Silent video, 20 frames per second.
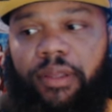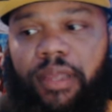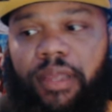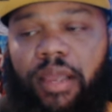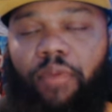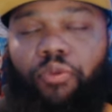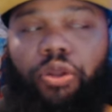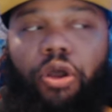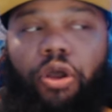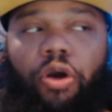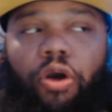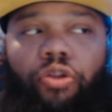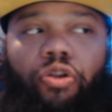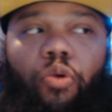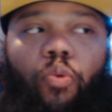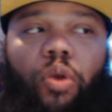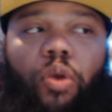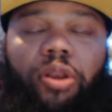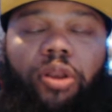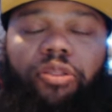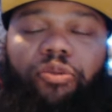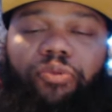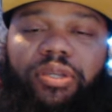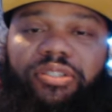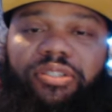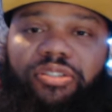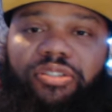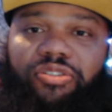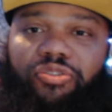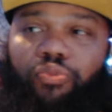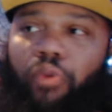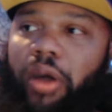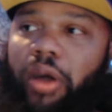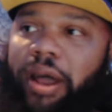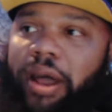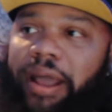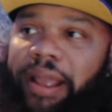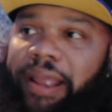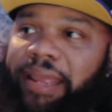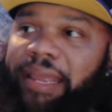And we all know one of the reasons
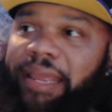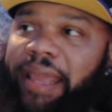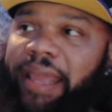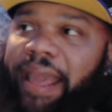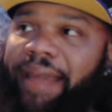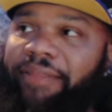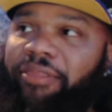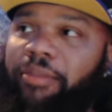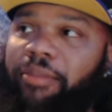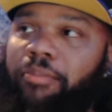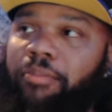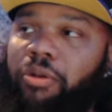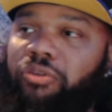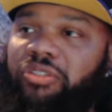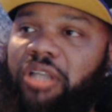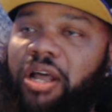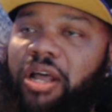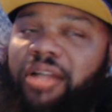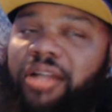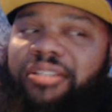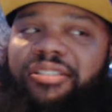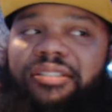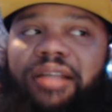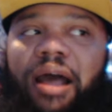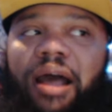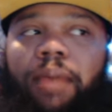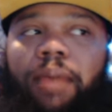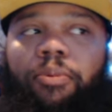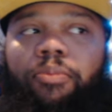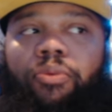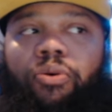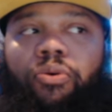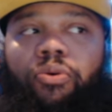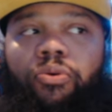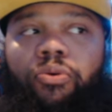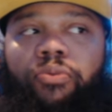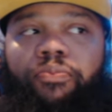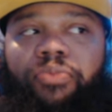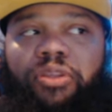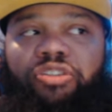why. He had the most
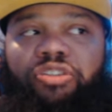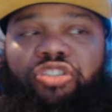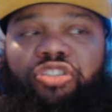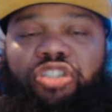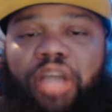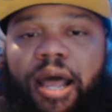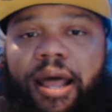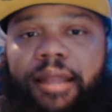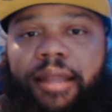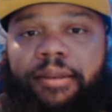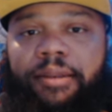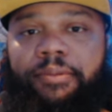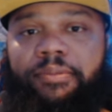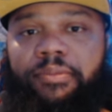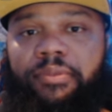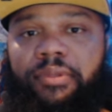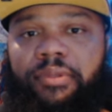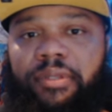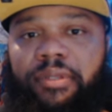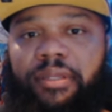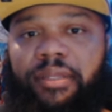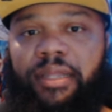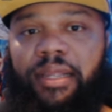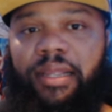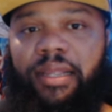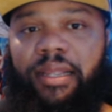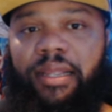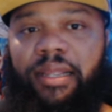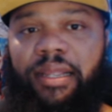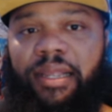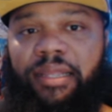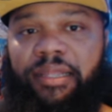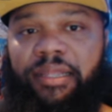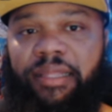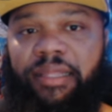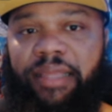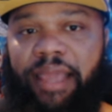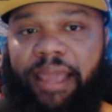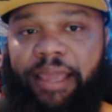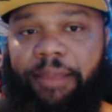unstoppable shot in the
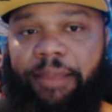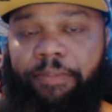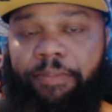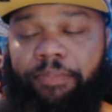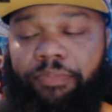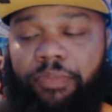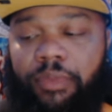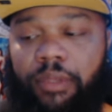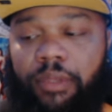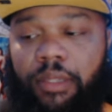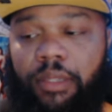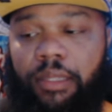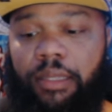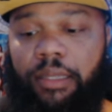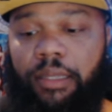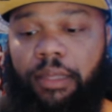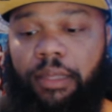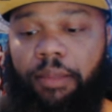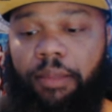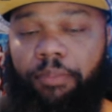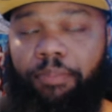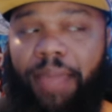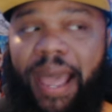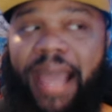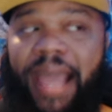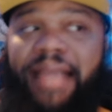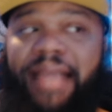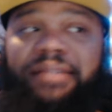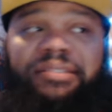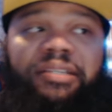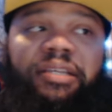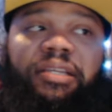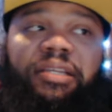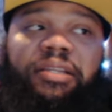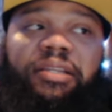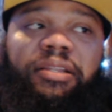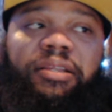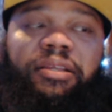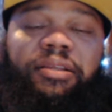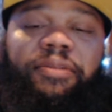game.
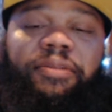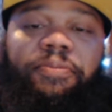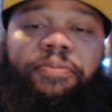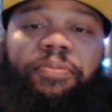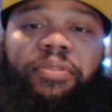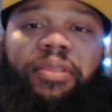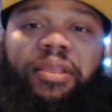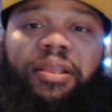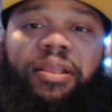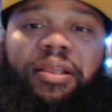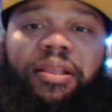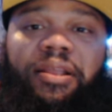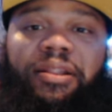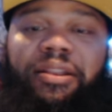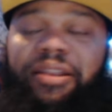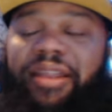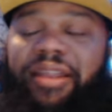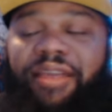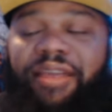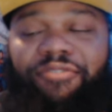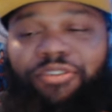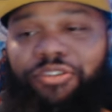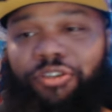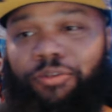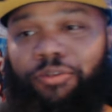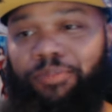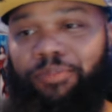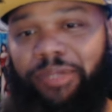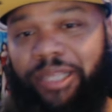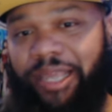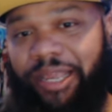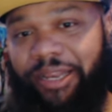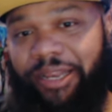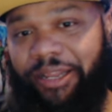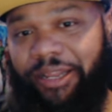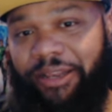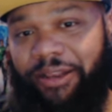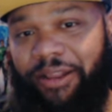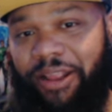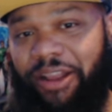Patented, never
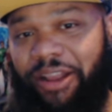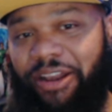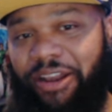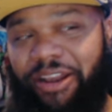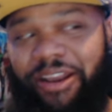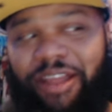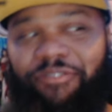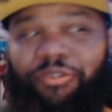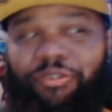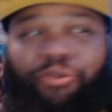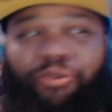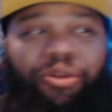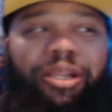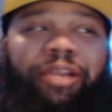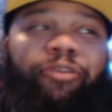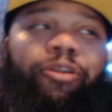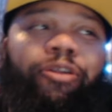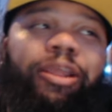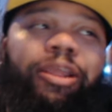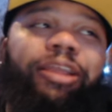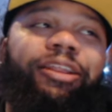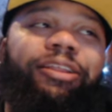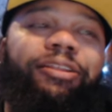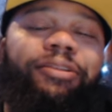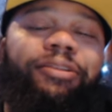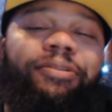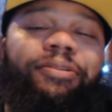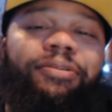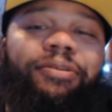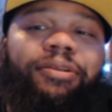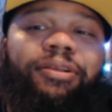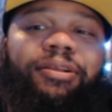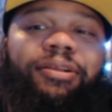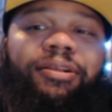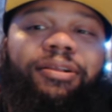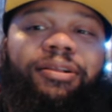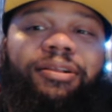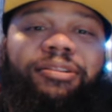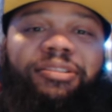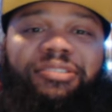duplicated, never recreated,
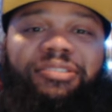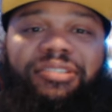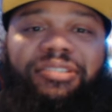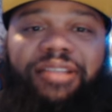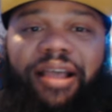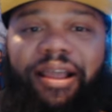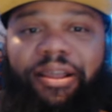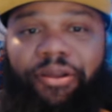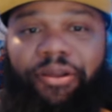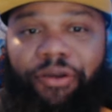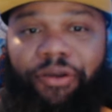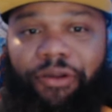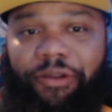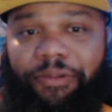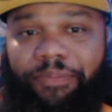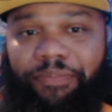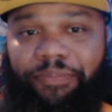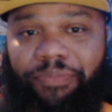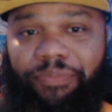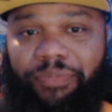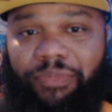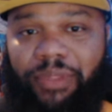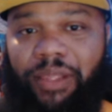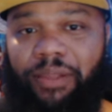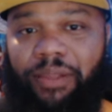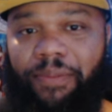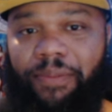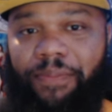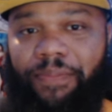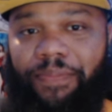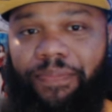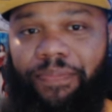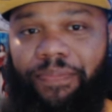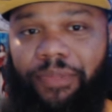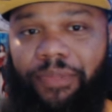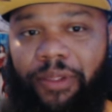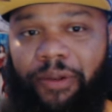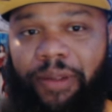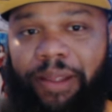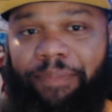the skyhook.
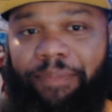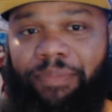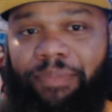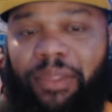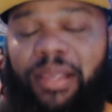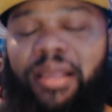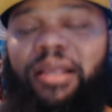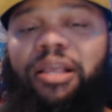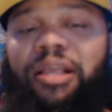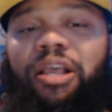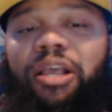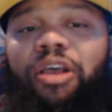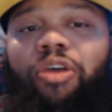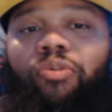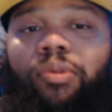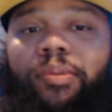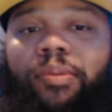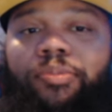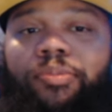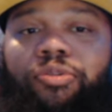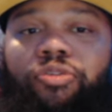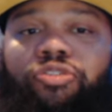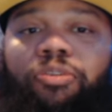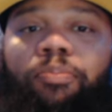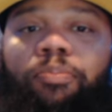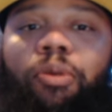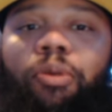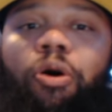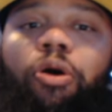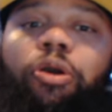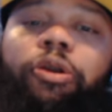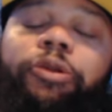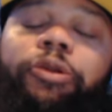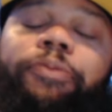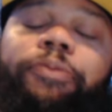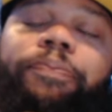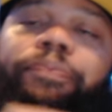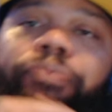All right. Kareem Abdul-Jabbar